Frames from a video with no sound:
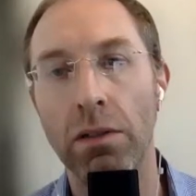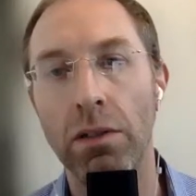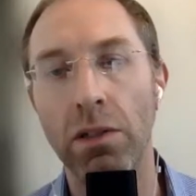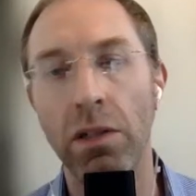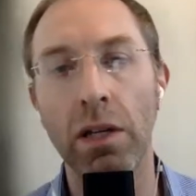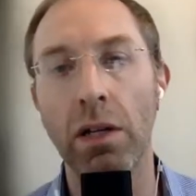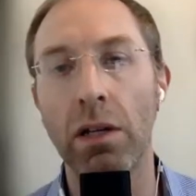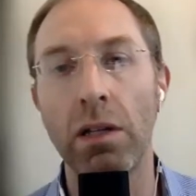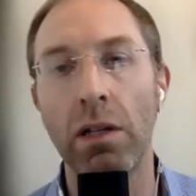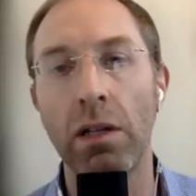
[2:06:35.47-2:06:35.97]

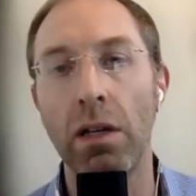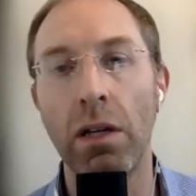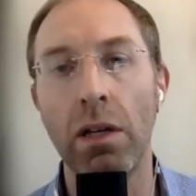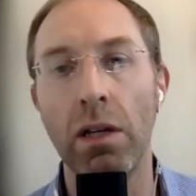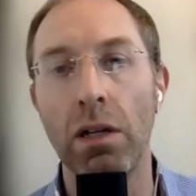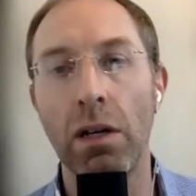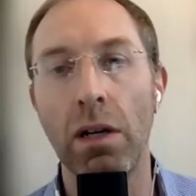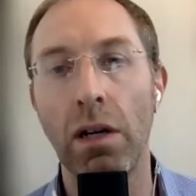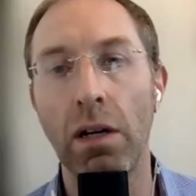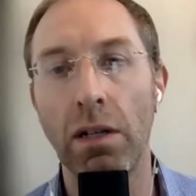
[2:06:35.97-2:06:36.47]
like
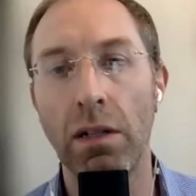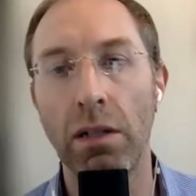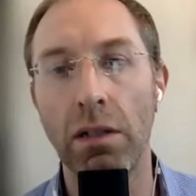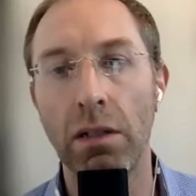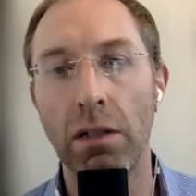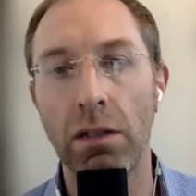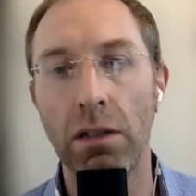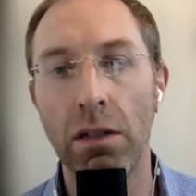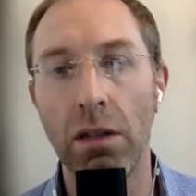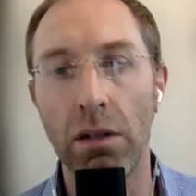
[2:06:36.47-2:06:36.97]

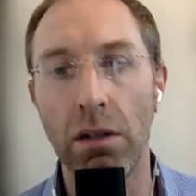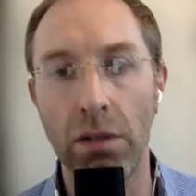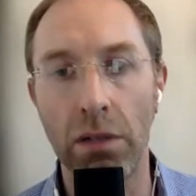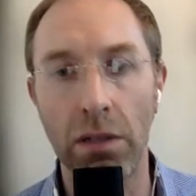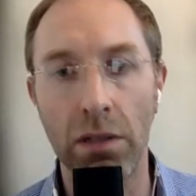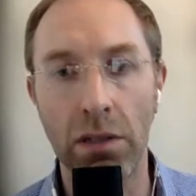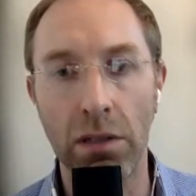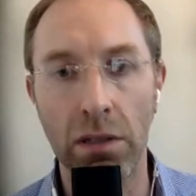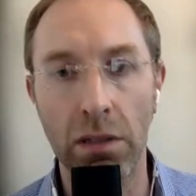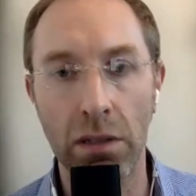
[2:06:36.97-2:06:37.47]

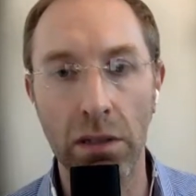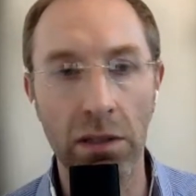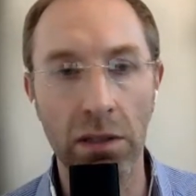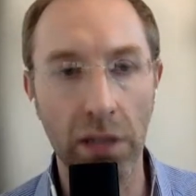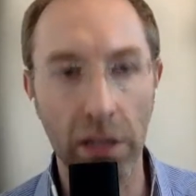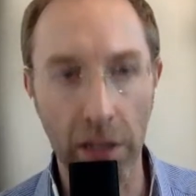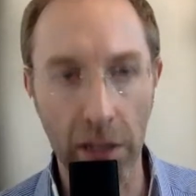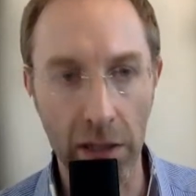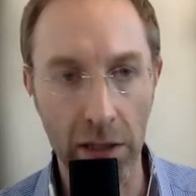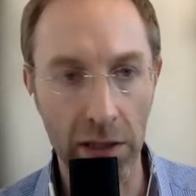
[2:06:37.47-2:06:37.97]
it's
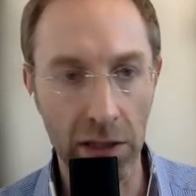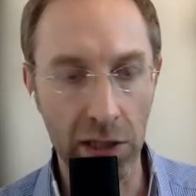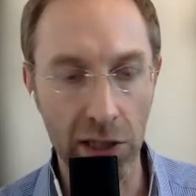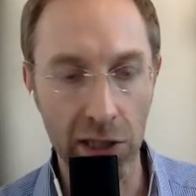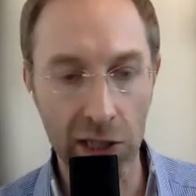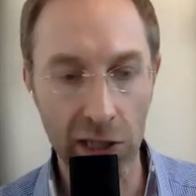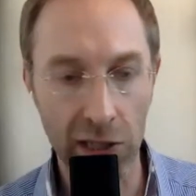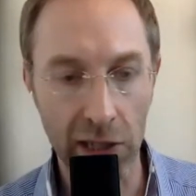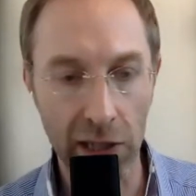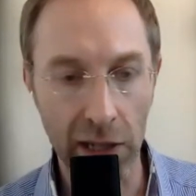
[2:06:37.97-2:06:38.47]
like a just
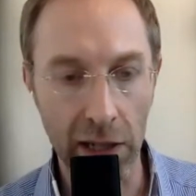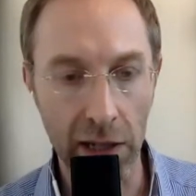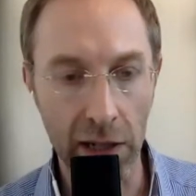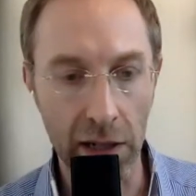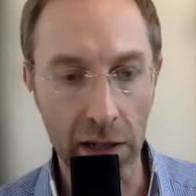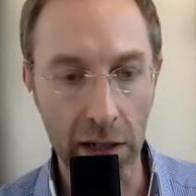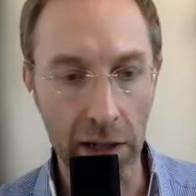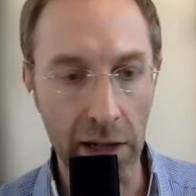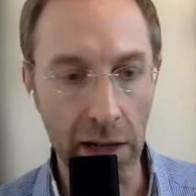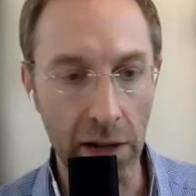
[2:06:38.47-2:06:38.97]
to take
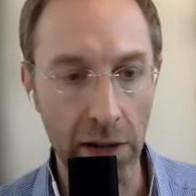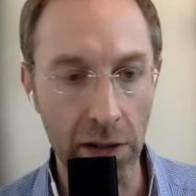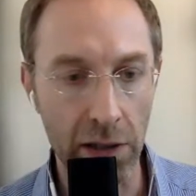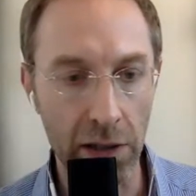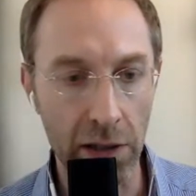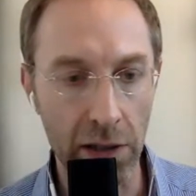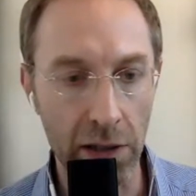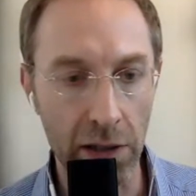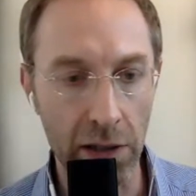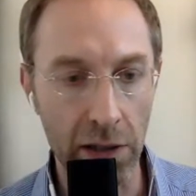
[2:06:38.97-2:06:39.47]
an
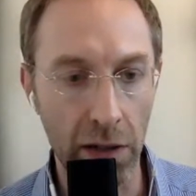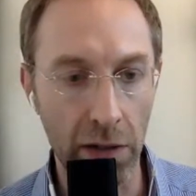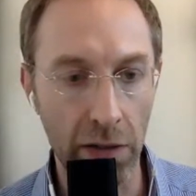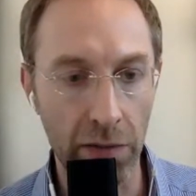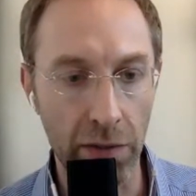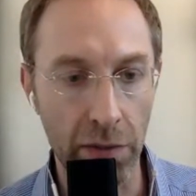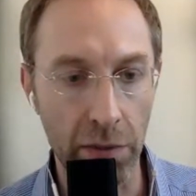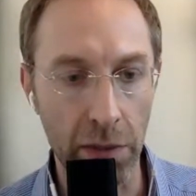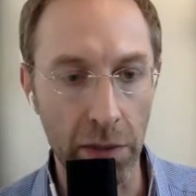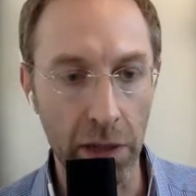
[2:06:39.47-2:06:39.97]
analogy
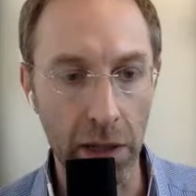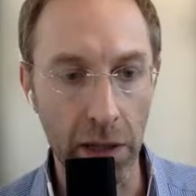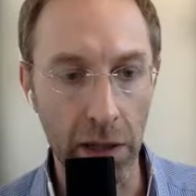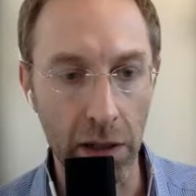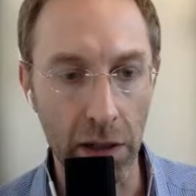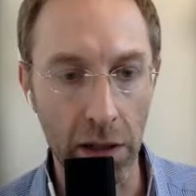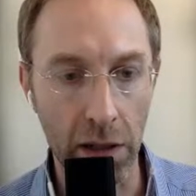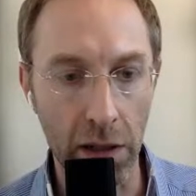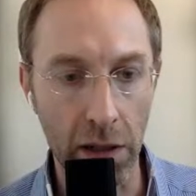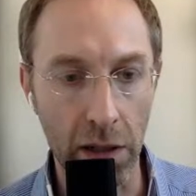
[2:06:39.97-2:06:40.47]
from like
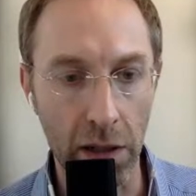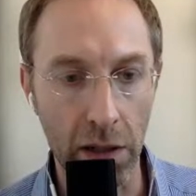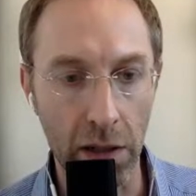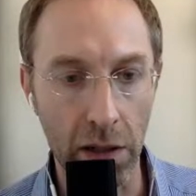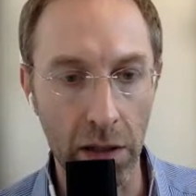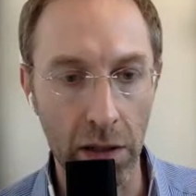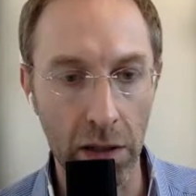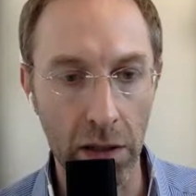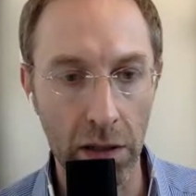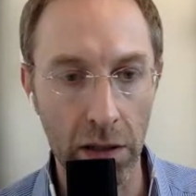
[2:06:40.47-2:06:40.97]

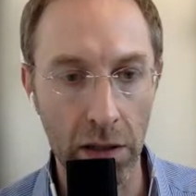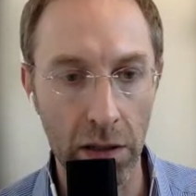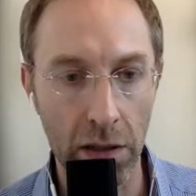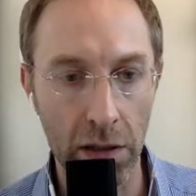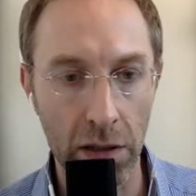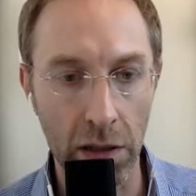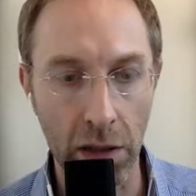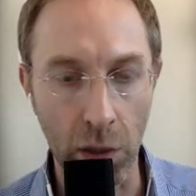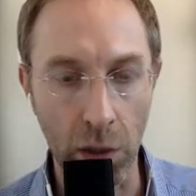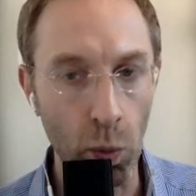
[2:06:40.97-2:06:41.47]

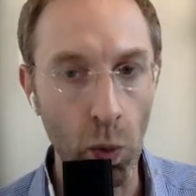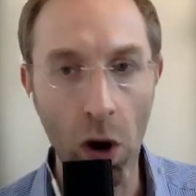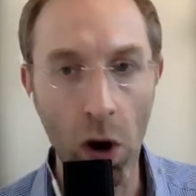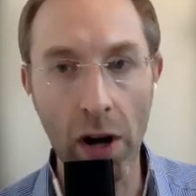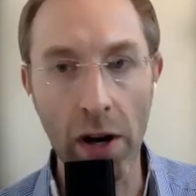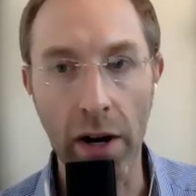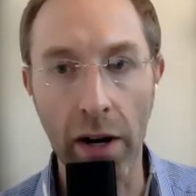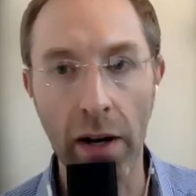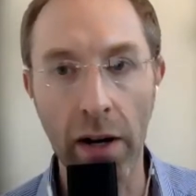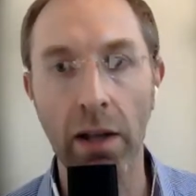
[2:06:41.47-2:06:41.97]

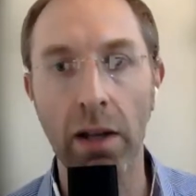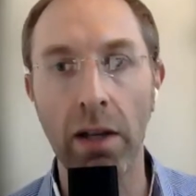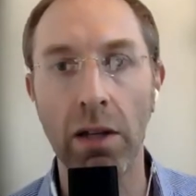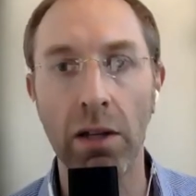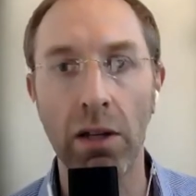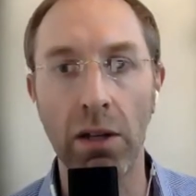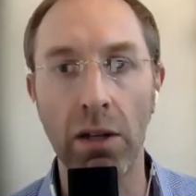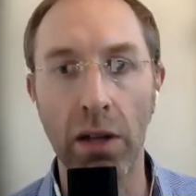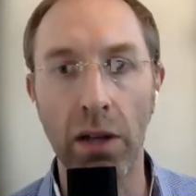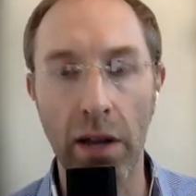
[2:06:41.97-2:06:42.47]
water.
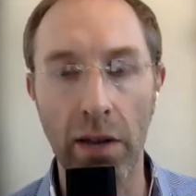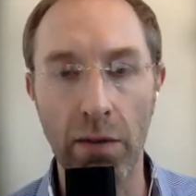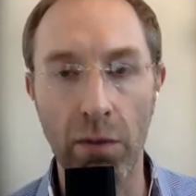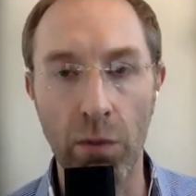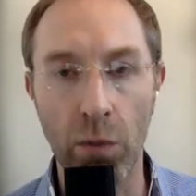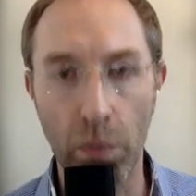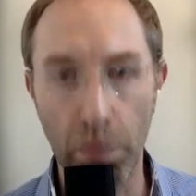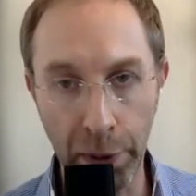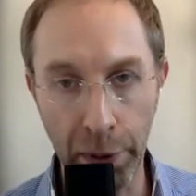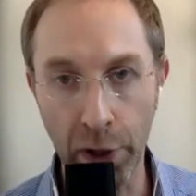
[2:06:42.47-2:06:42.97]
You can have
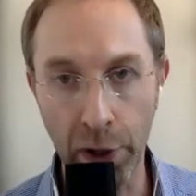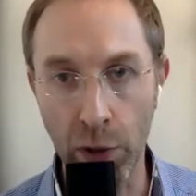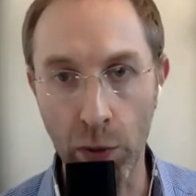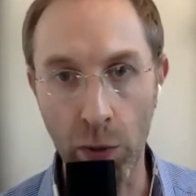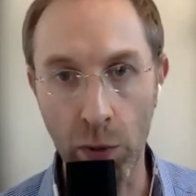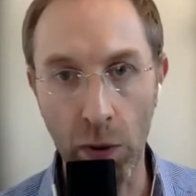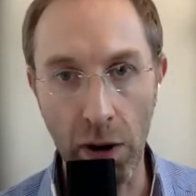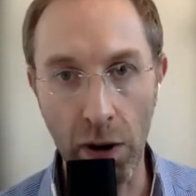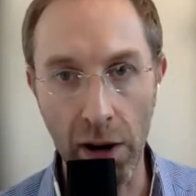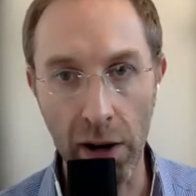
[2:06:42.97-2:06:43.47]
pure
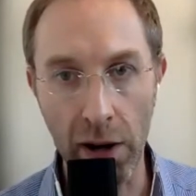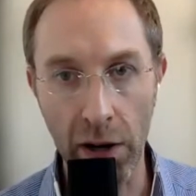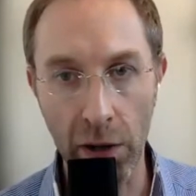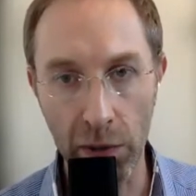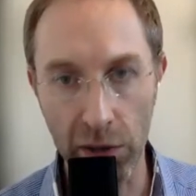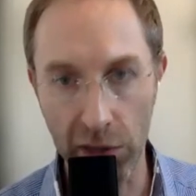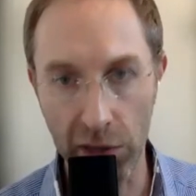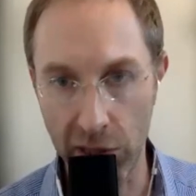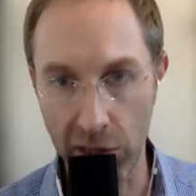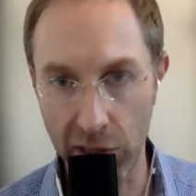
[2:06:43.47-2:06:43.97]
water,
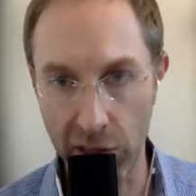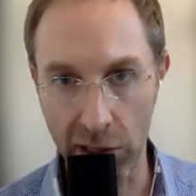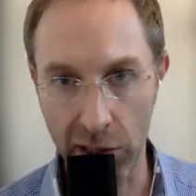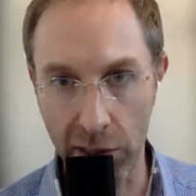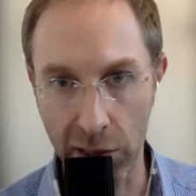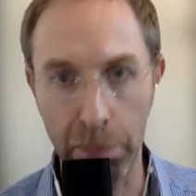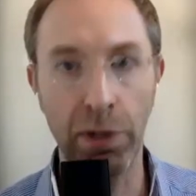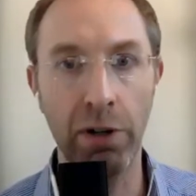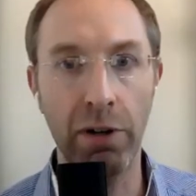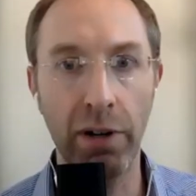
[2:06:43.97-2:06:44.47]
which is just
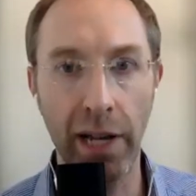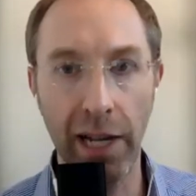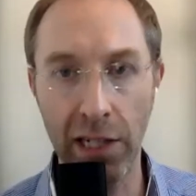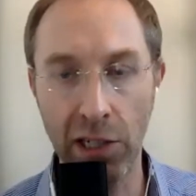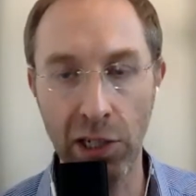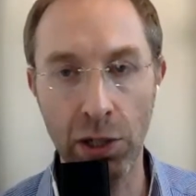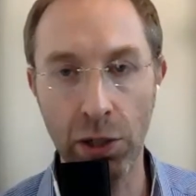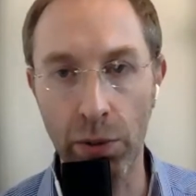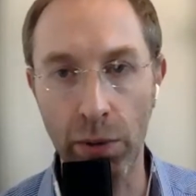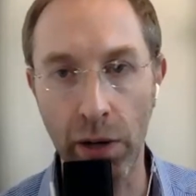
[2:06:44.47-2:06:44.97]
pure
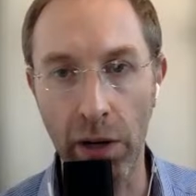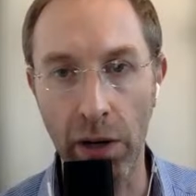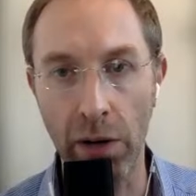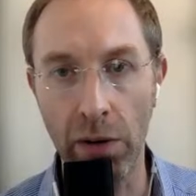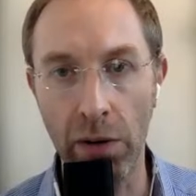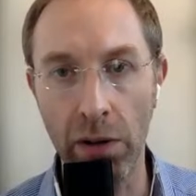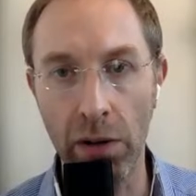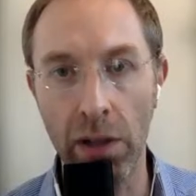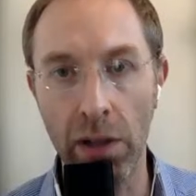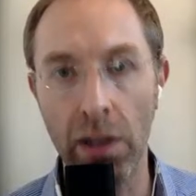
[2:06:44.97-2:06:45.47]

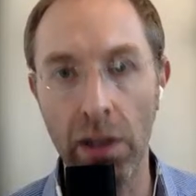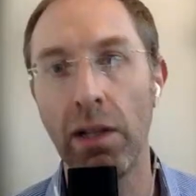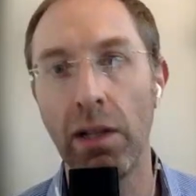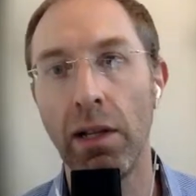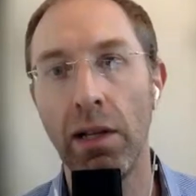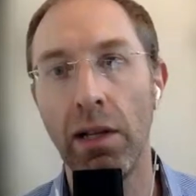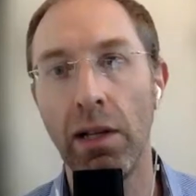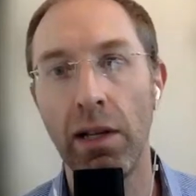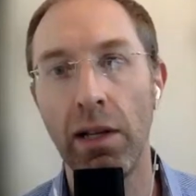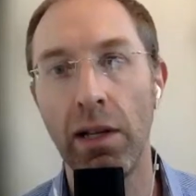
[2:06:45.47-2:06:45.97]
H2O,
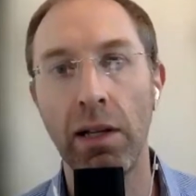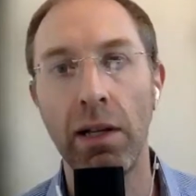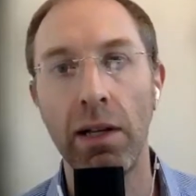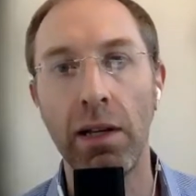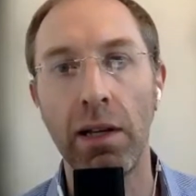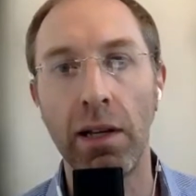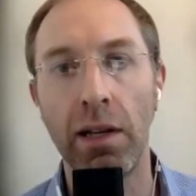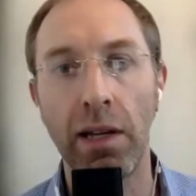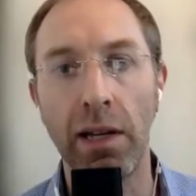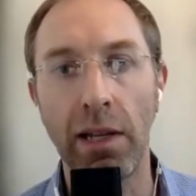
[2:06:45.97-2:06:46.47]

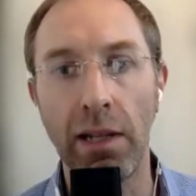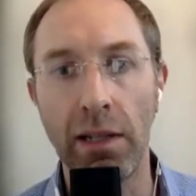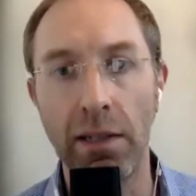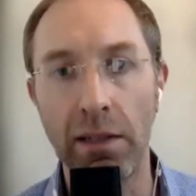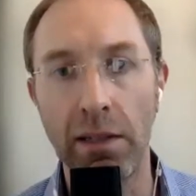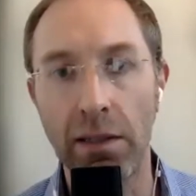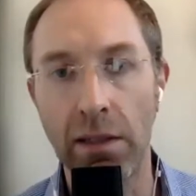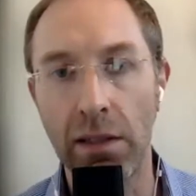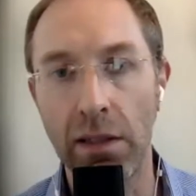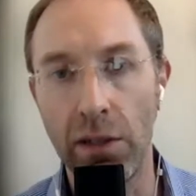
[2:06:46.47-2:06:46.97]
and
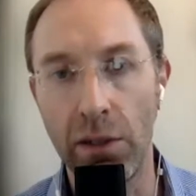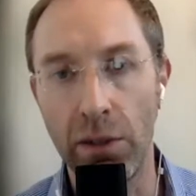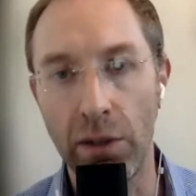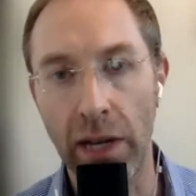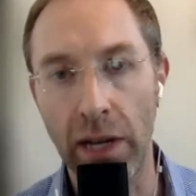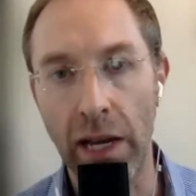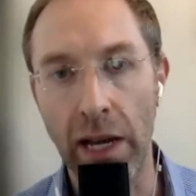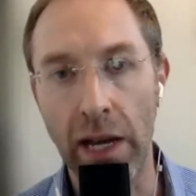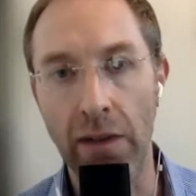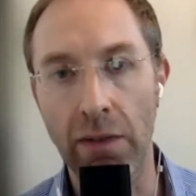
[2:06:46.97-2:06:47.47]
then you can
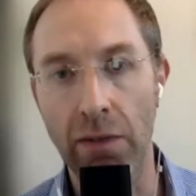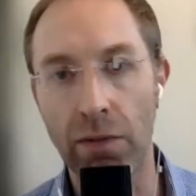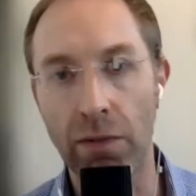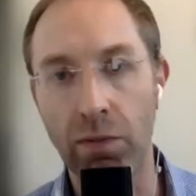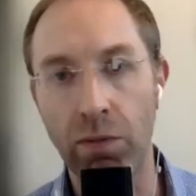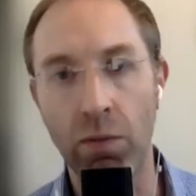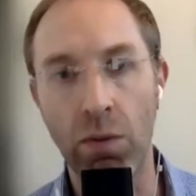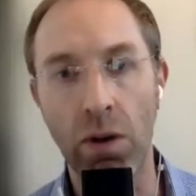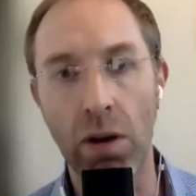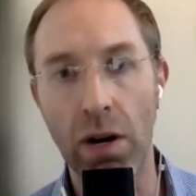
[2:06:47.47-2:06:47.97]
have
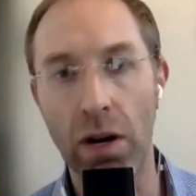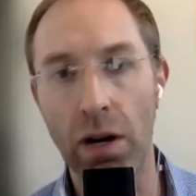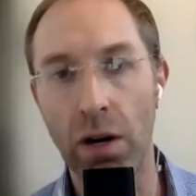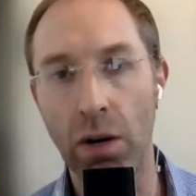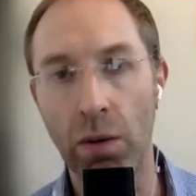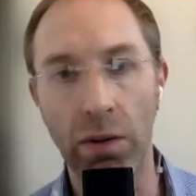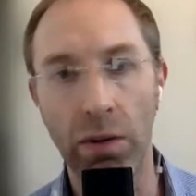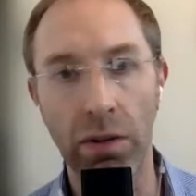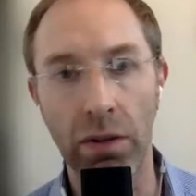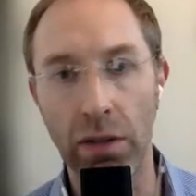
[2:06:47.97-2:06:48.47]
water
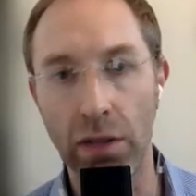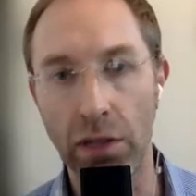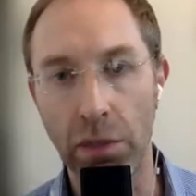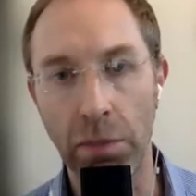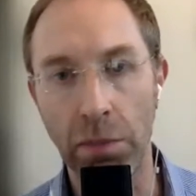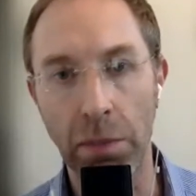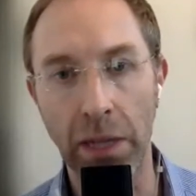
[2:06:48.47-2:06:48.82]
with that's mixed